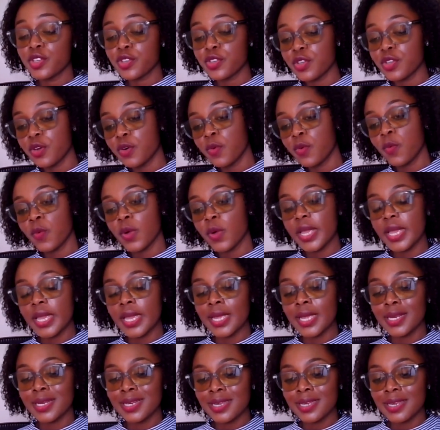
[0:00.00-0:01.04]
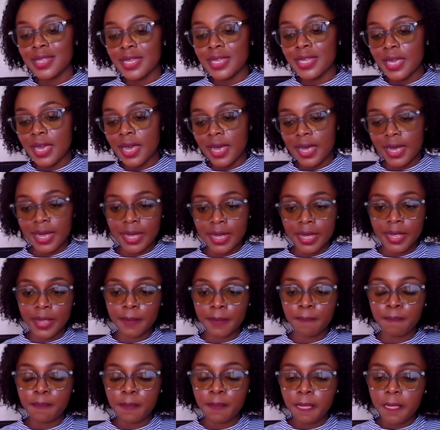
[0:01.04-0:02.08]
So in the
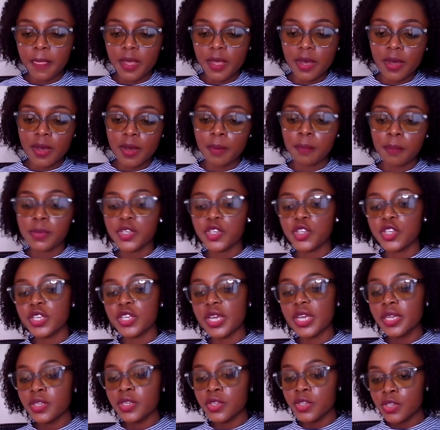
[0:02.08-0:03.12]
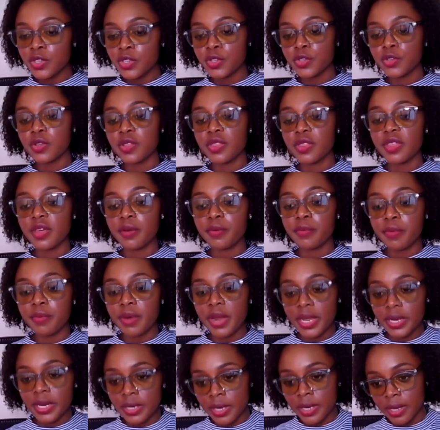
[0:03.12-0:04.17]
eye, changes to the
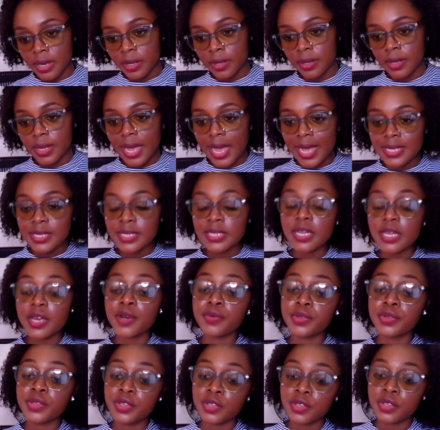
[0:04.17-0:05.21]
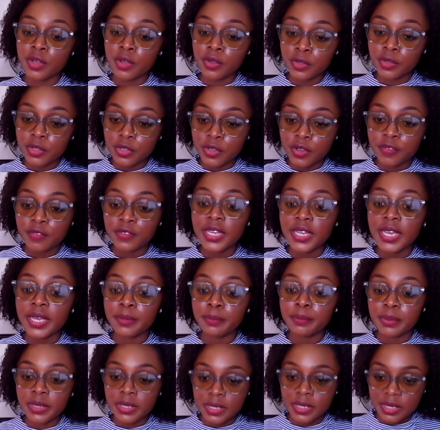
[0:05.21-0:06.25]
retina as a result of
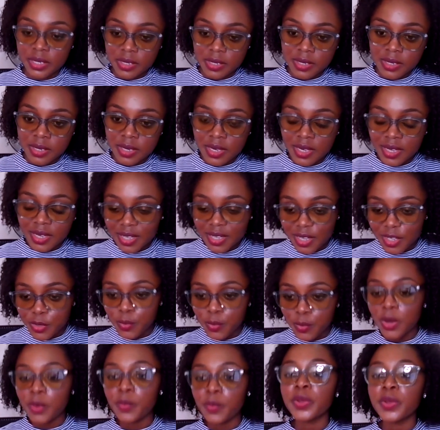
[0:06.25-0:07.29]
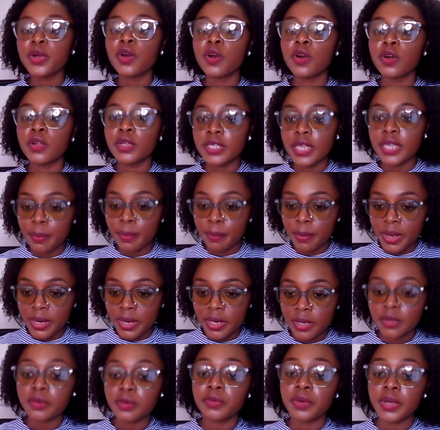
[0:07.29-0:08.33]
diabetes is what we call
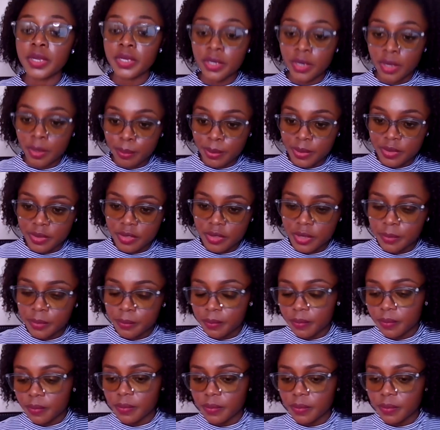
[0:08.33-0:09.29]
diabetic retinopathy.